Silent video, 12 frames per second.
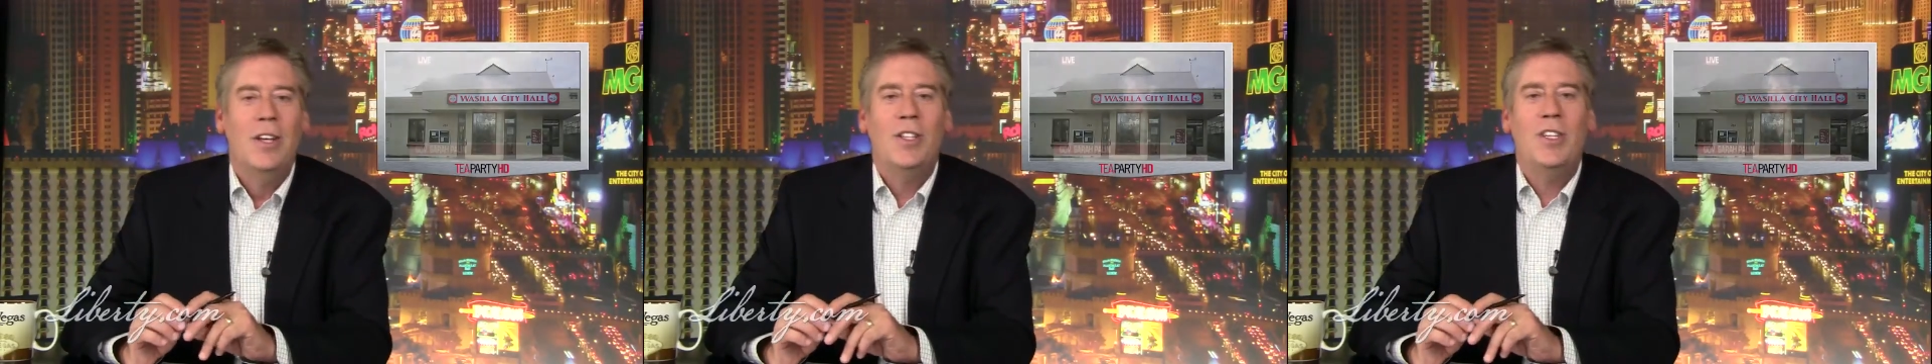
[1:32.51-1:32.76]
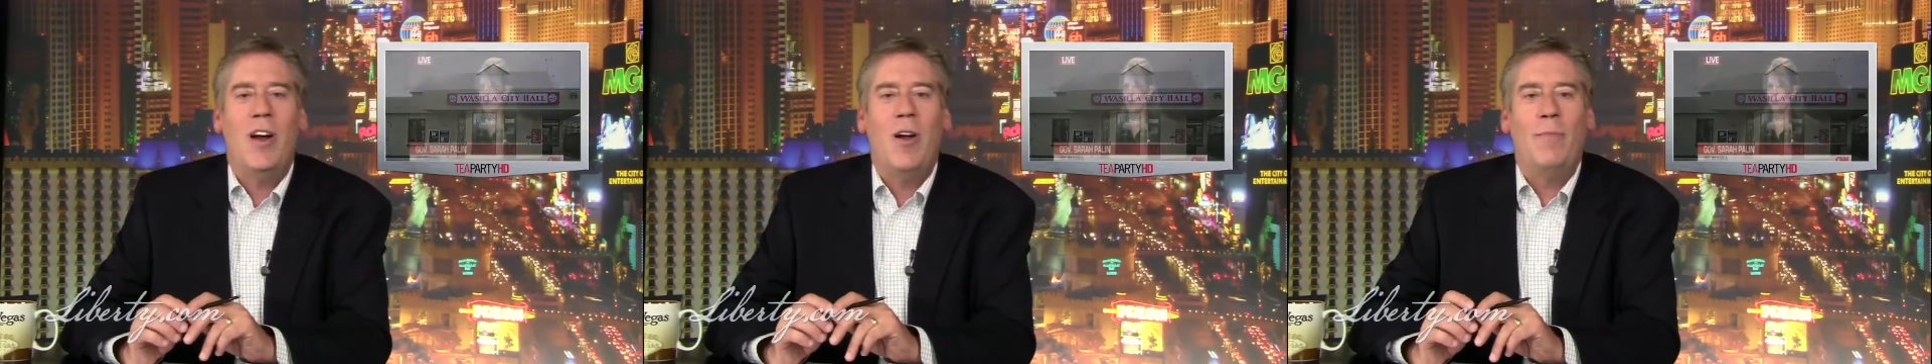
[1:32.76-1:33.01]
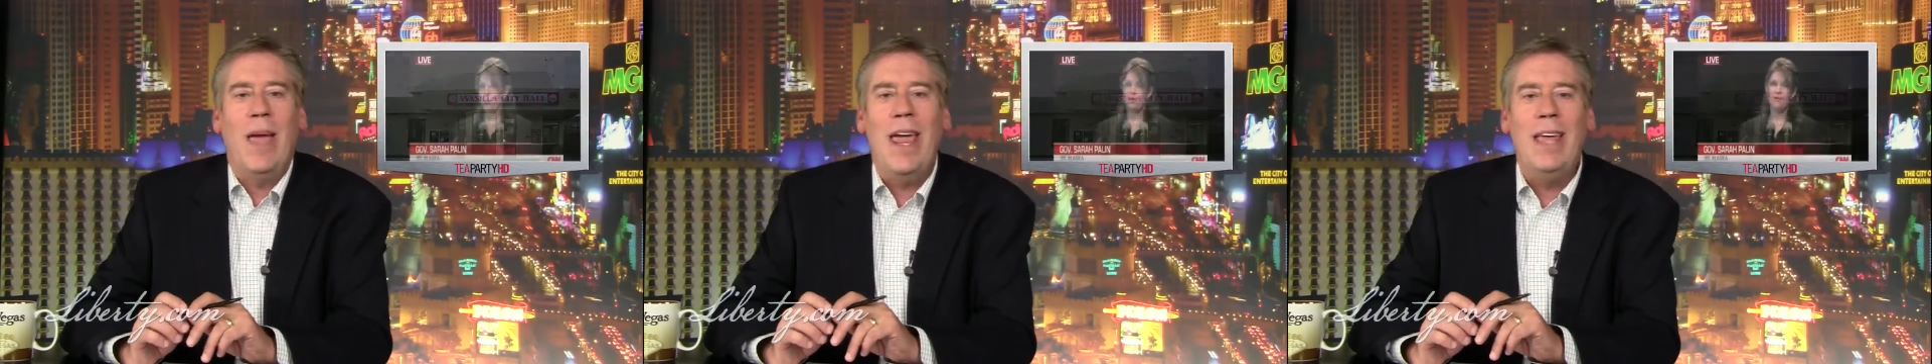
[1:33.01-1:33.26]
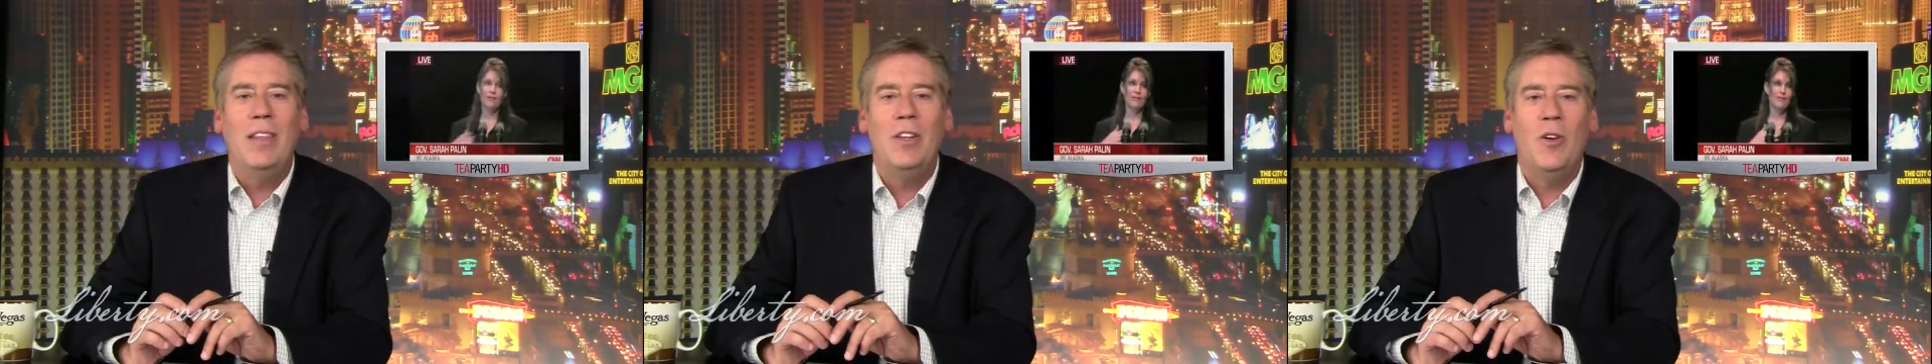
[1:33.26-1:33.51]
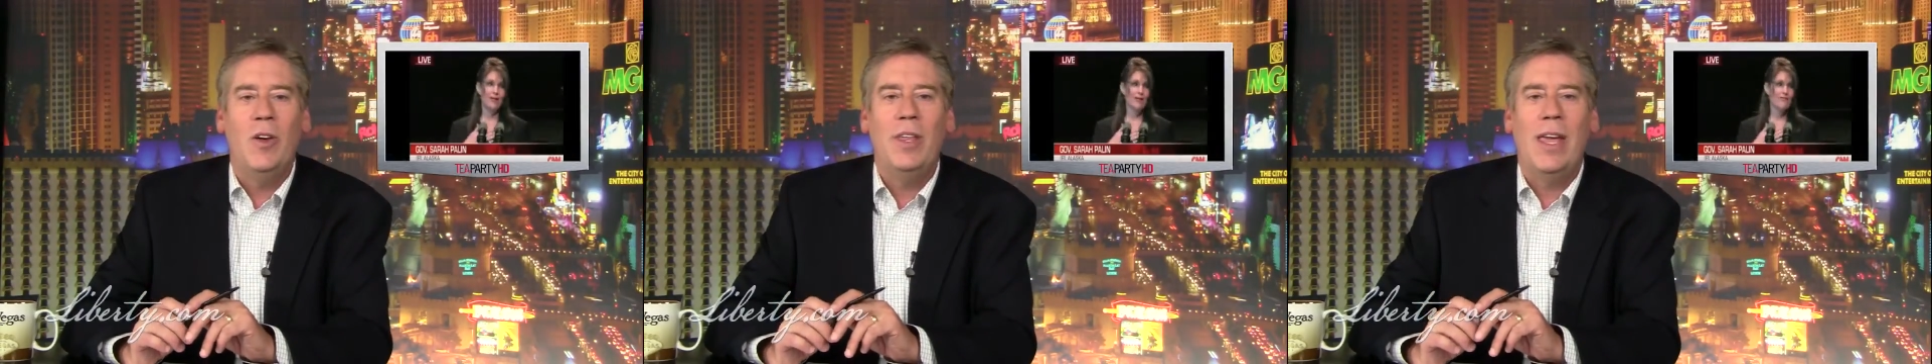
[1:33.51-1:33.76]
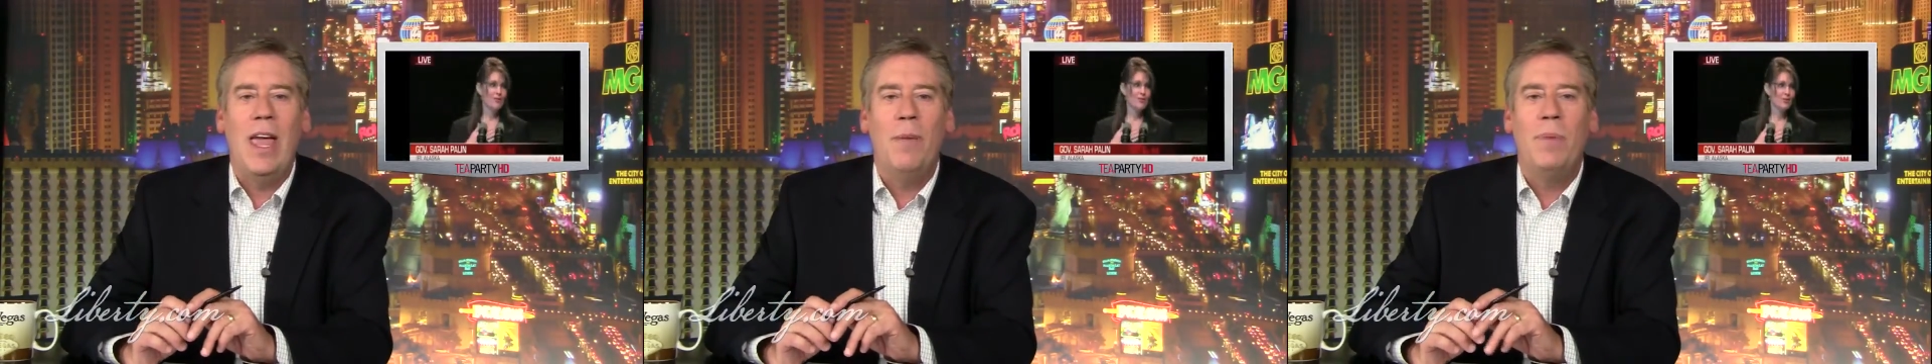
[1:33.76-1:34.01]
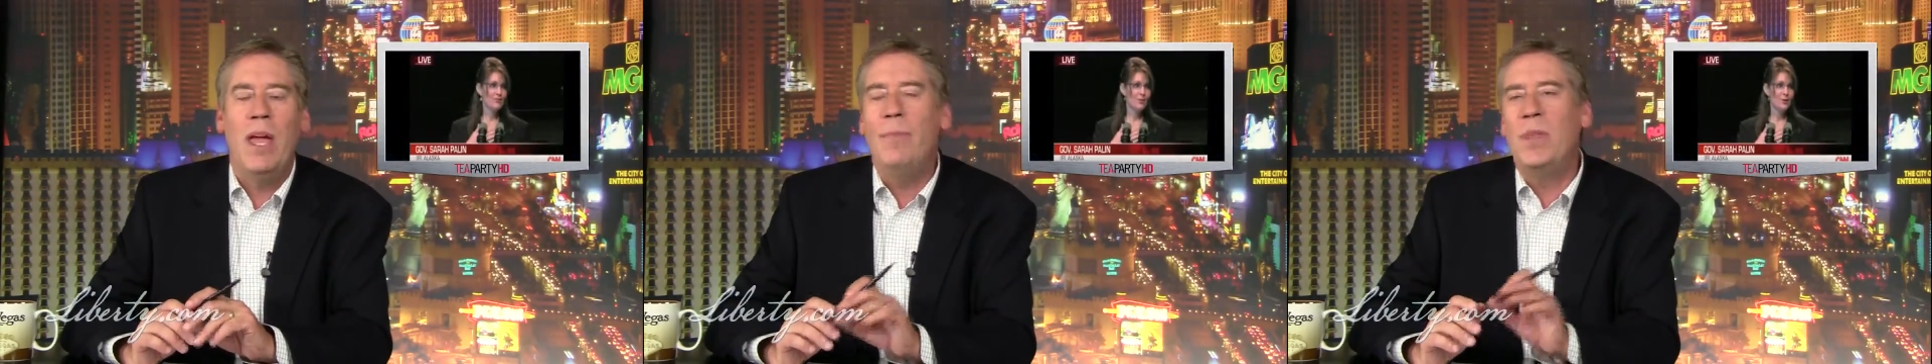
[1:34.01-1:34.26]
Sarah Palin during the campaign,